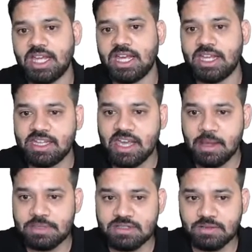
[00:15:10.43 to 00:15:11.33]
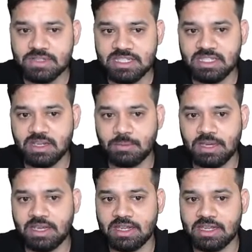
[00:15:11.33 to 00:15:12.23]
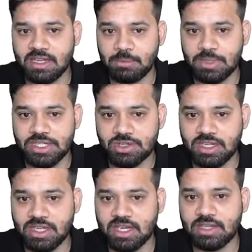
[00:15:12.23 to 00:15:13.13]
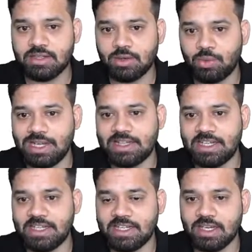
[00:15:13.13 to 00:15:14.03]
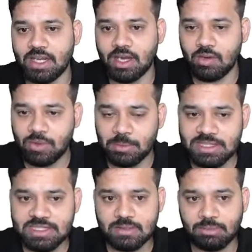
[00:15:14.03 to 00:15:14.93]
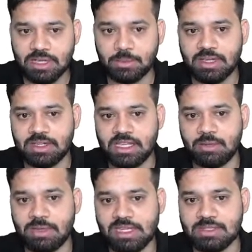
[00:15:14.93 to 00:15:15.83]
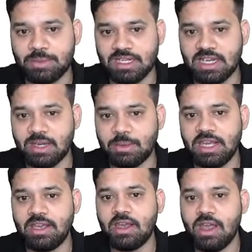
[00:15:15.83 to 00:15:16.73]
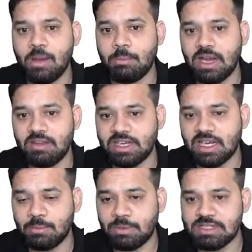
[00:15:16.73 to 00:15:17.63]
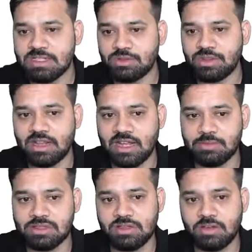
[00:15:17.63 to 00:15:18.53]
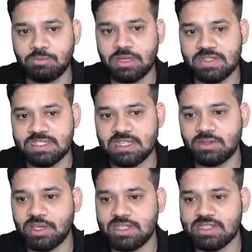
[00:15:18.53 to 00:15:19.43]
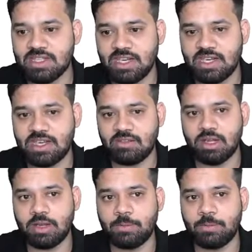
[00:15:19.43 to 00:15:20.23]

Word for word: in the absence of a senior player Kidambi Shrikant, while the Indian women's badminton team is being led by Malvika Bansud in the absence of PV Sindhu and Saina Nehwal.